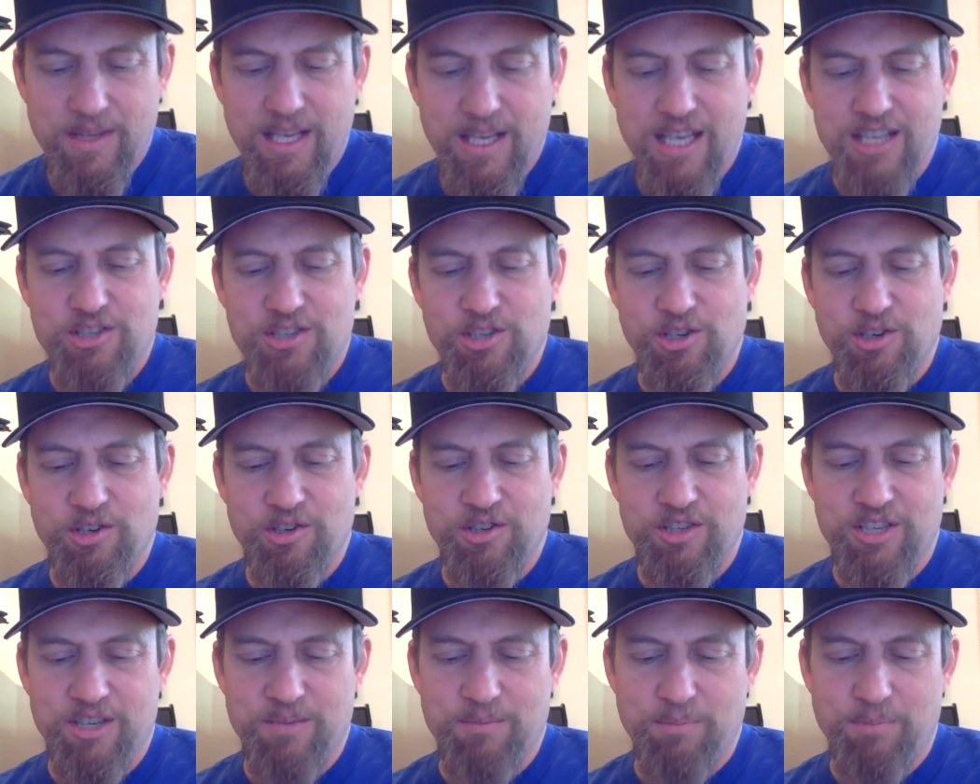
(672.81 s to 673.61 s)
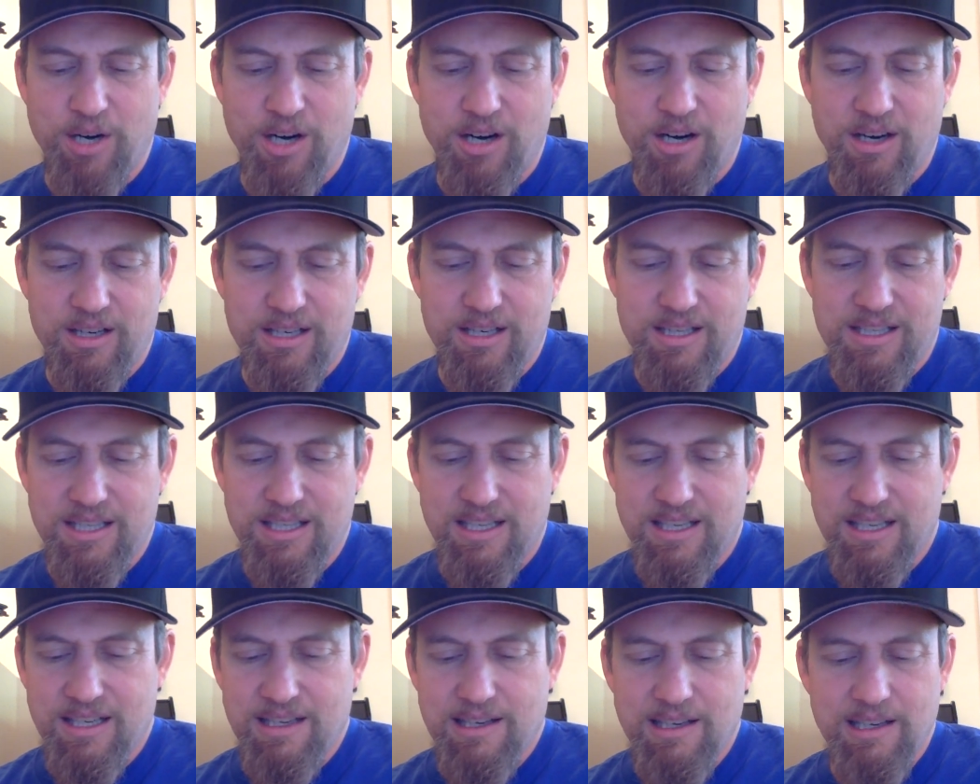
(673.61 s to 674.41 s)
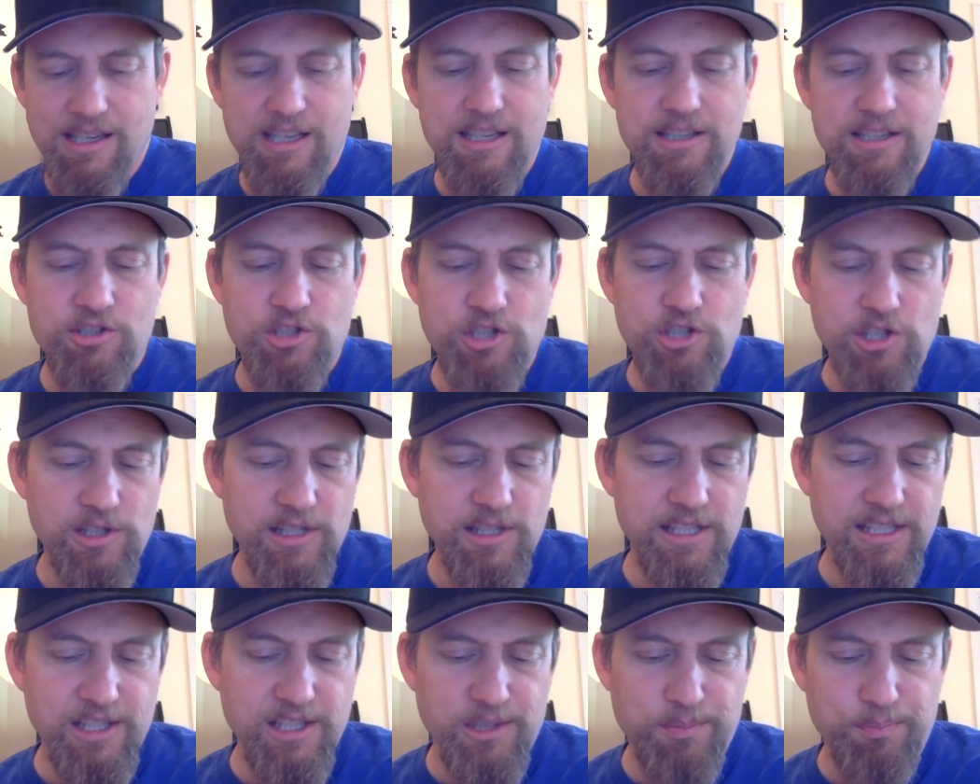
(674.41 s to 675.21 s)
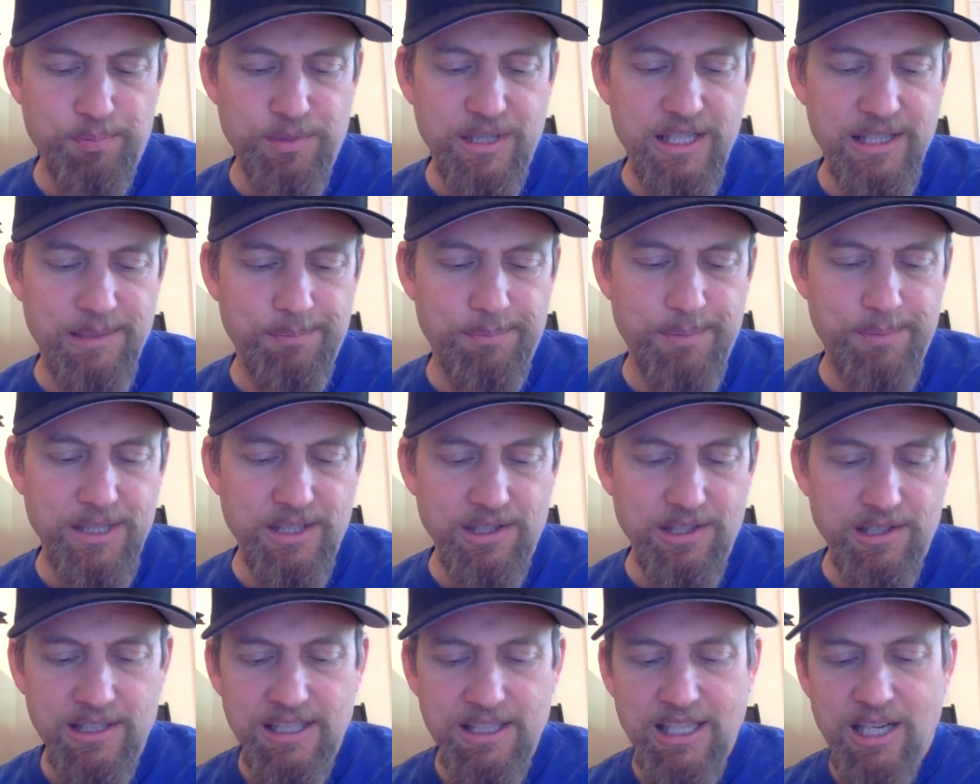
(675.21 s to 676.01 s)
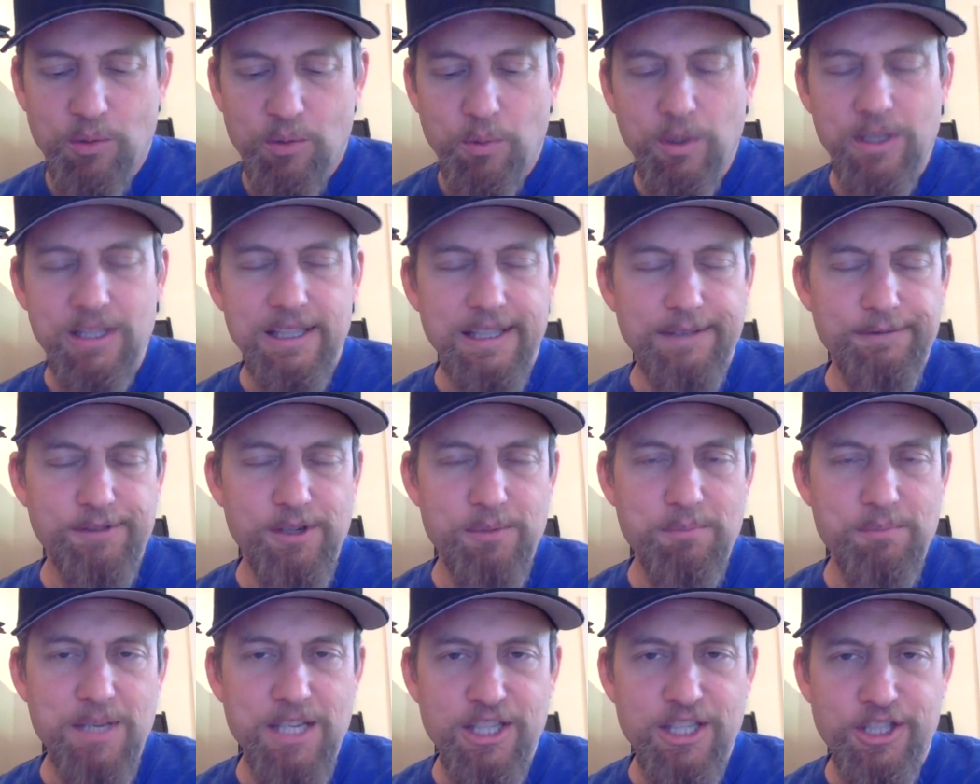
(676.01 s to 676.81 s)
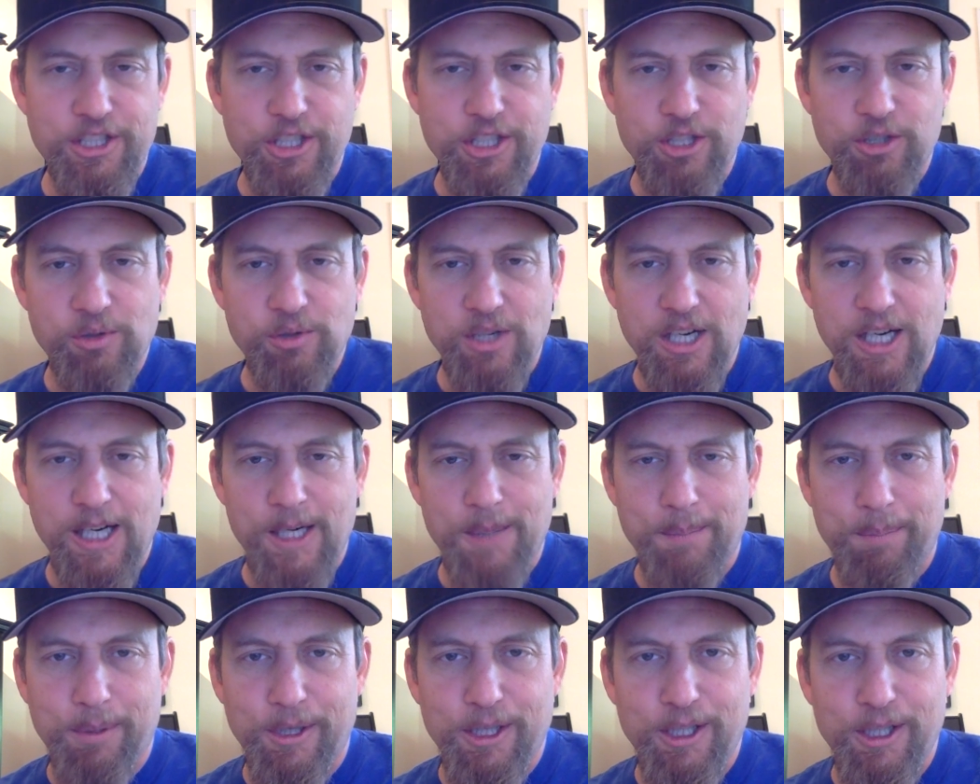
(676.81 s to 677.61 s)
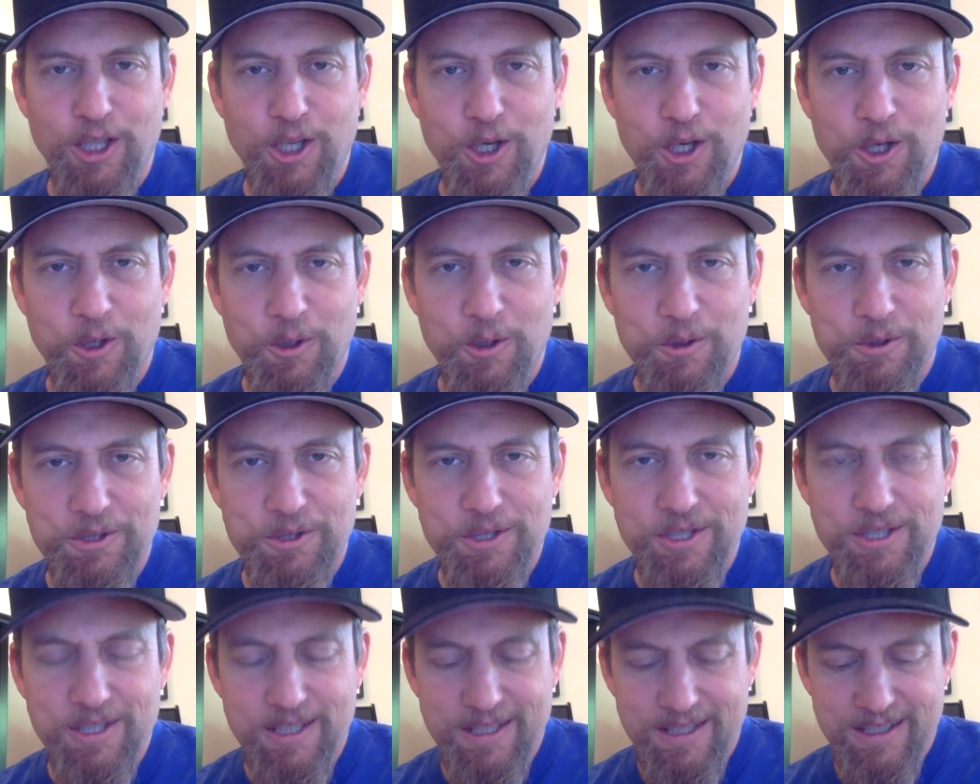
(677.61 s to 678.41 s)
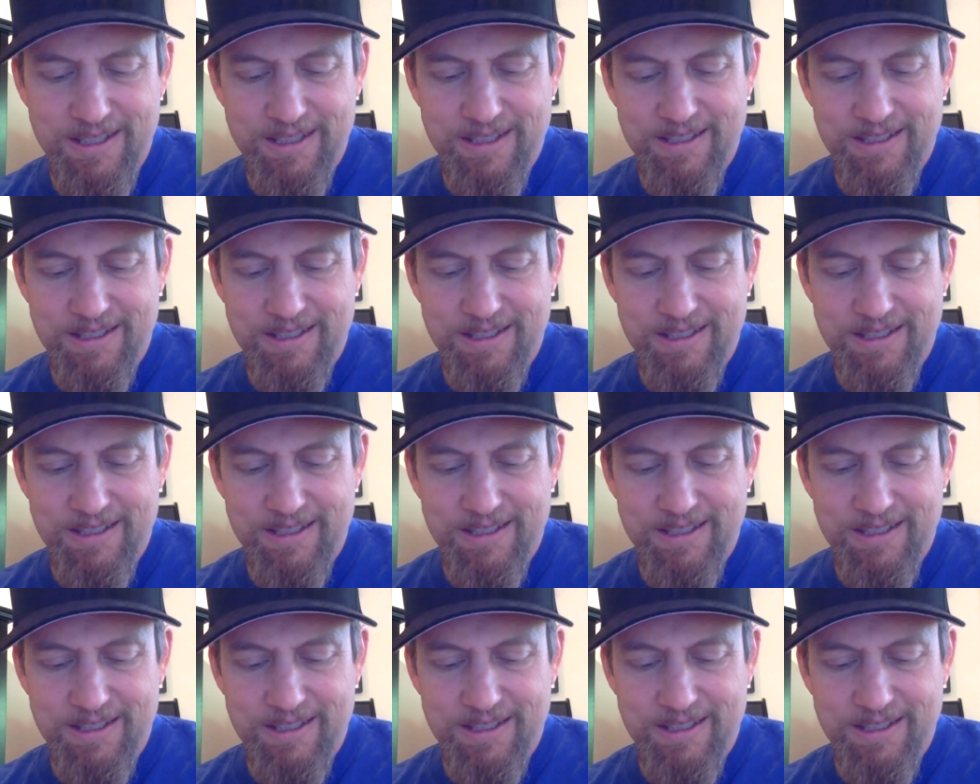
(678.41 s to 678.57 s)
He turned and barked. "Hey, join us, Brightbill. We'd love to meet you up close."